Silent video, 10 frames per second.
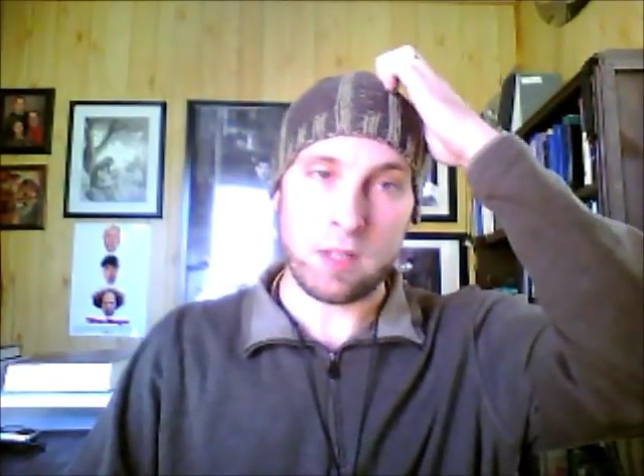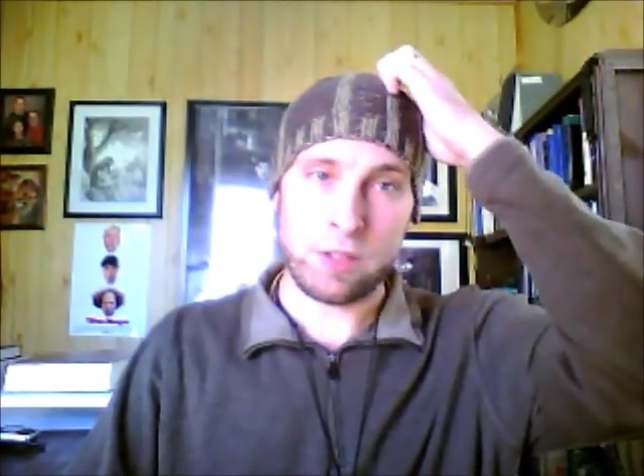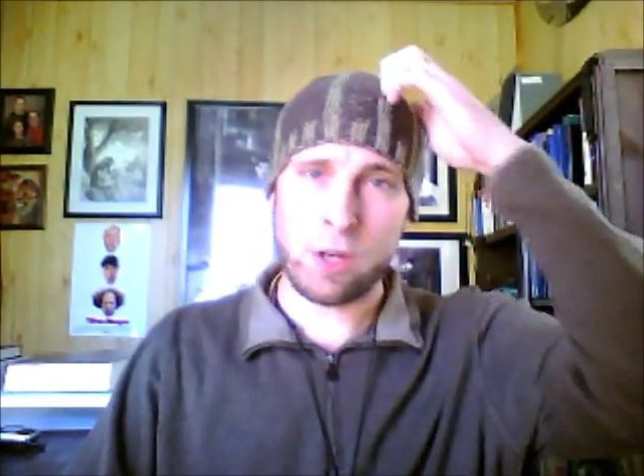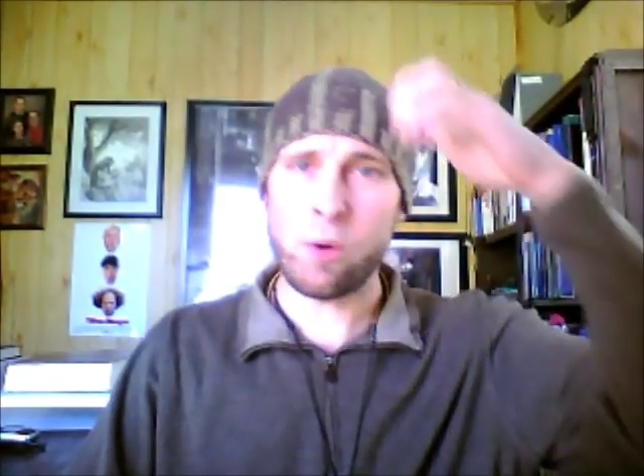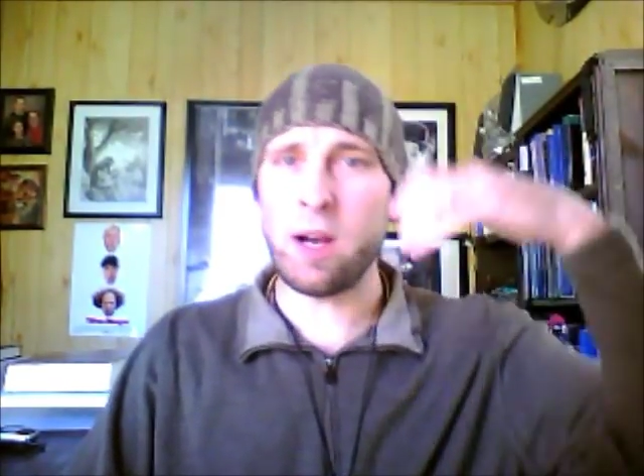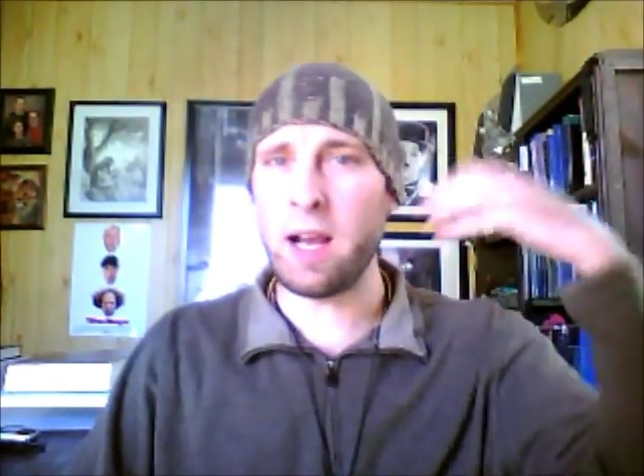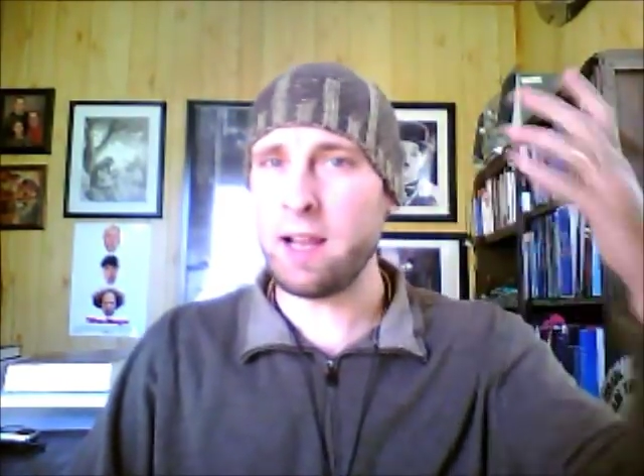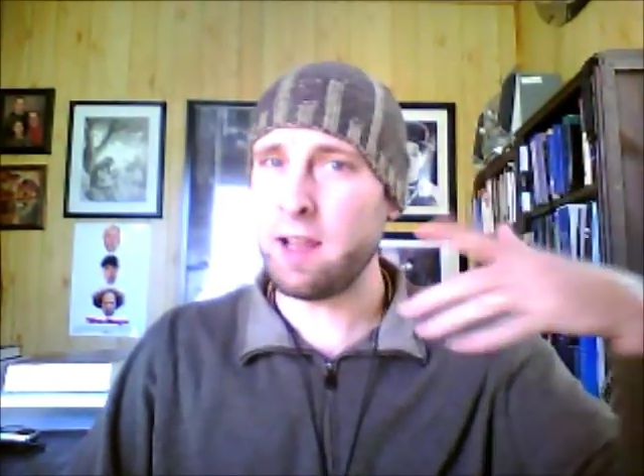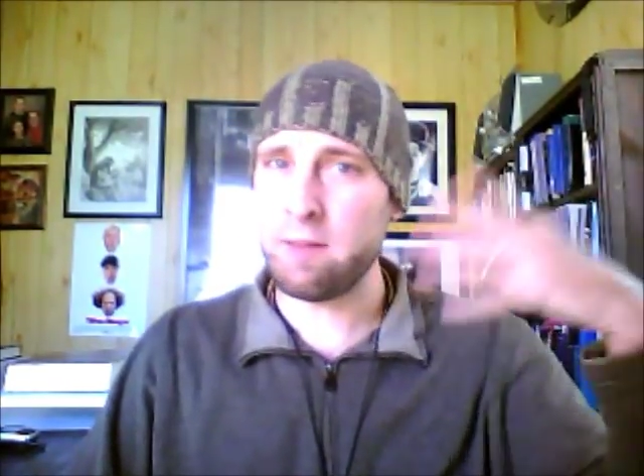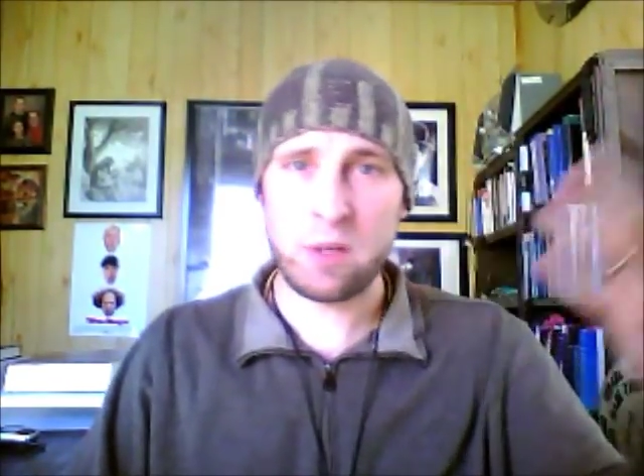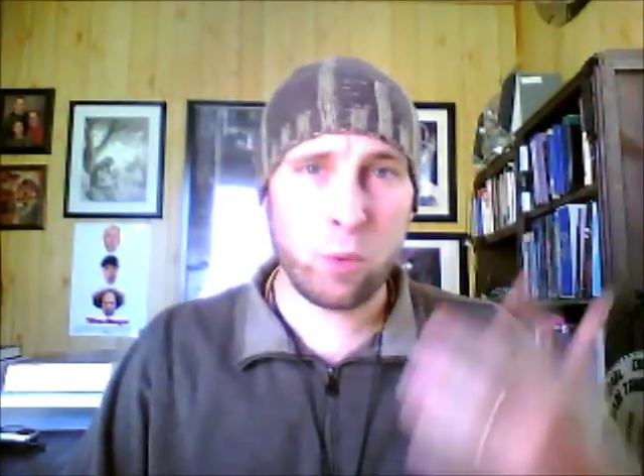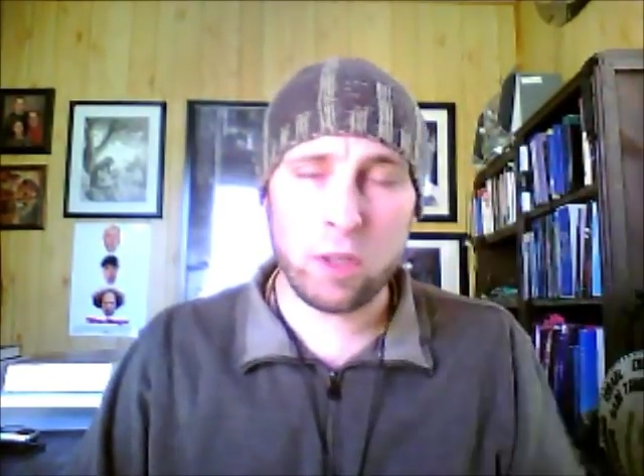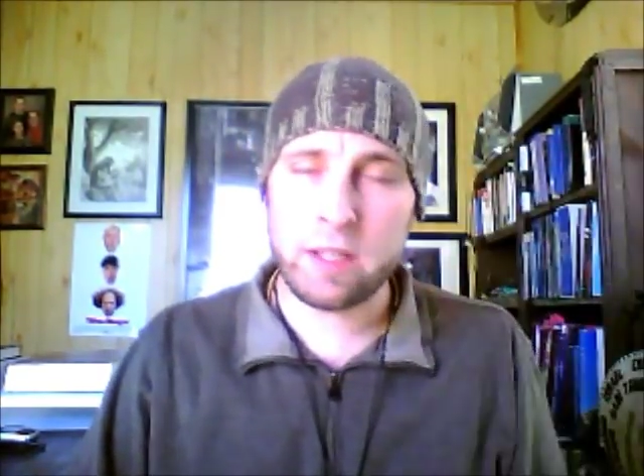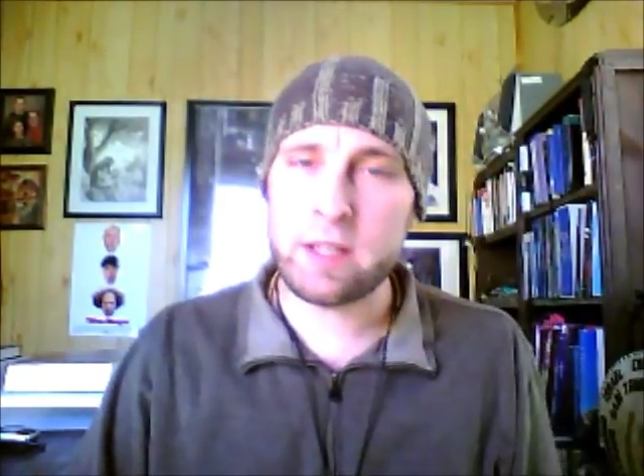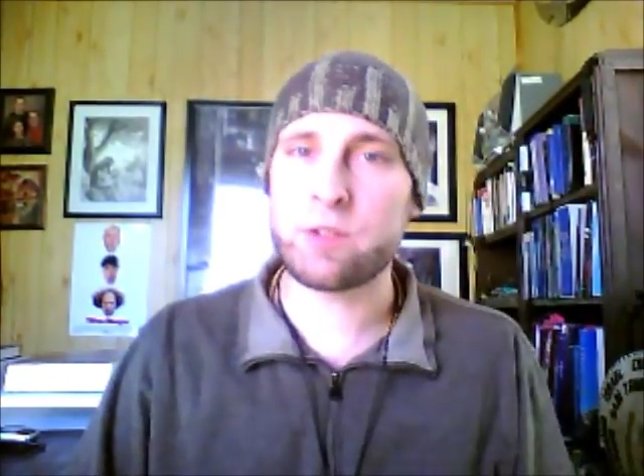So I've been
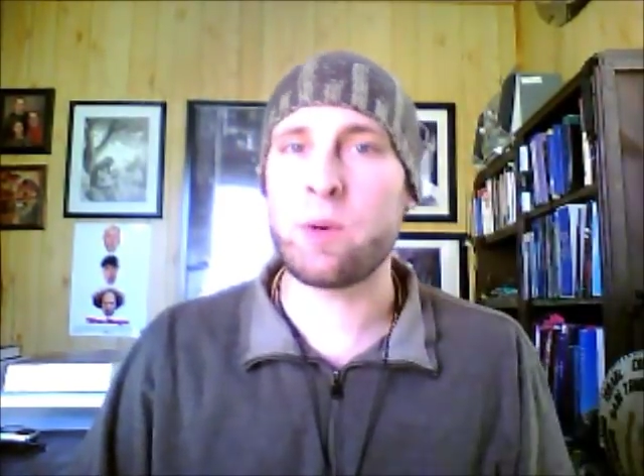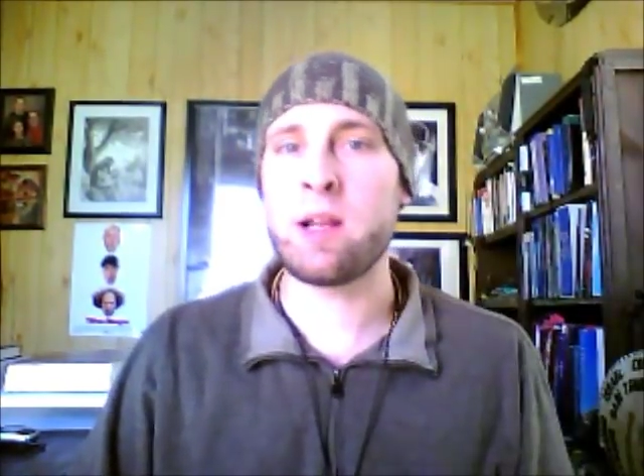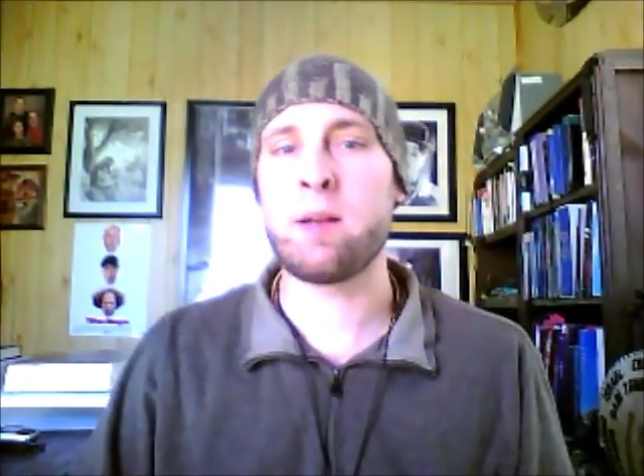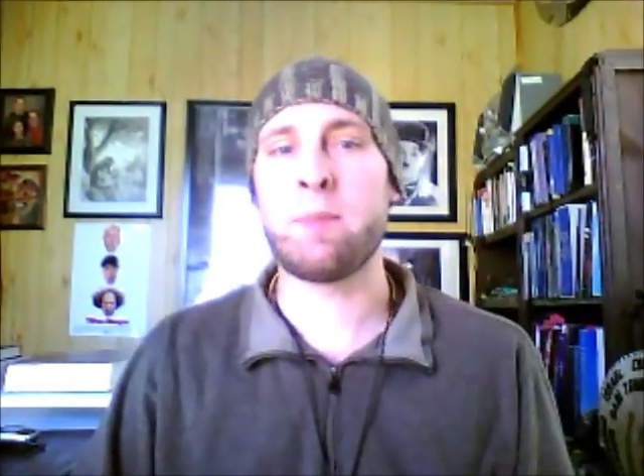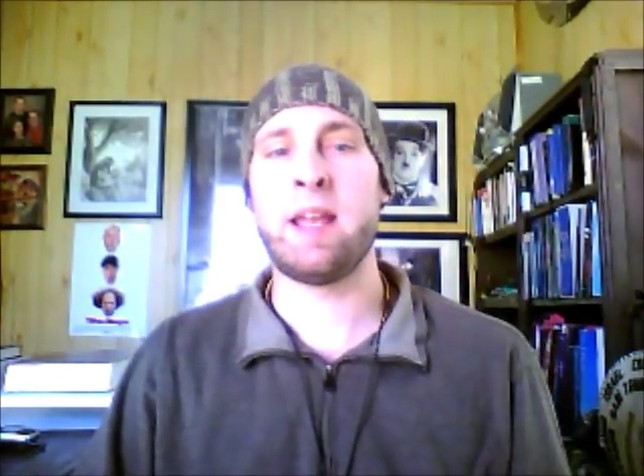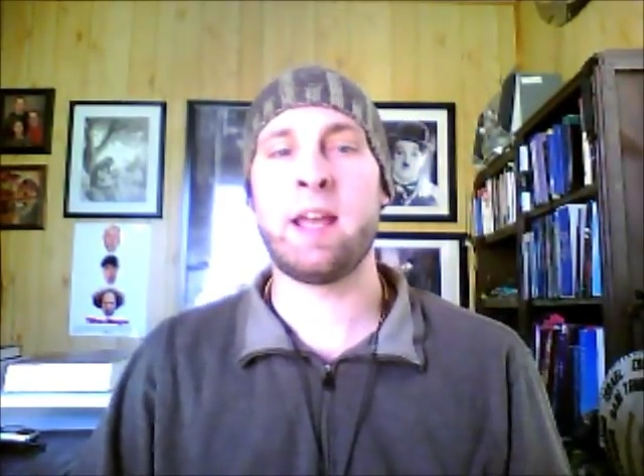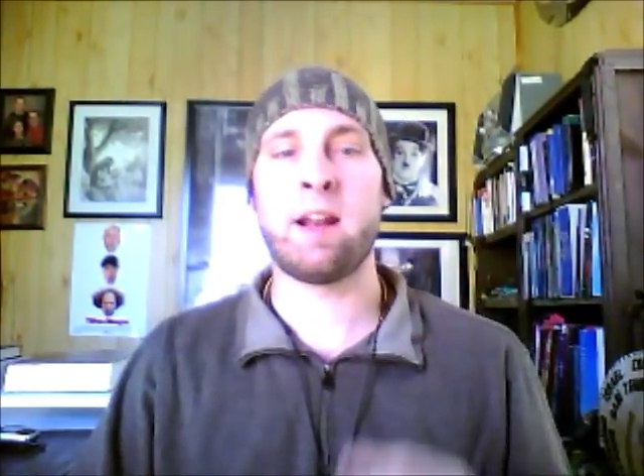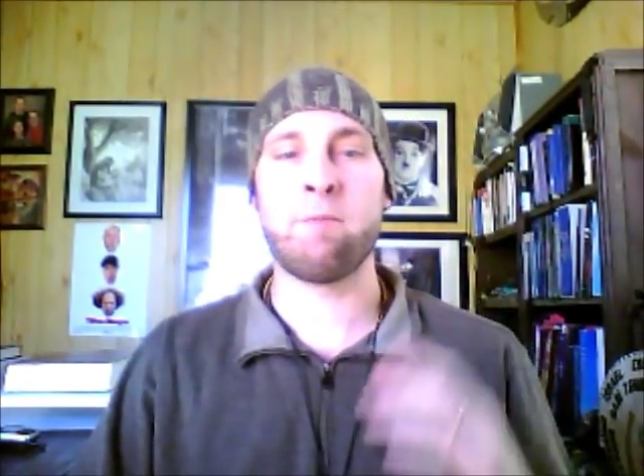rolling this around in my head.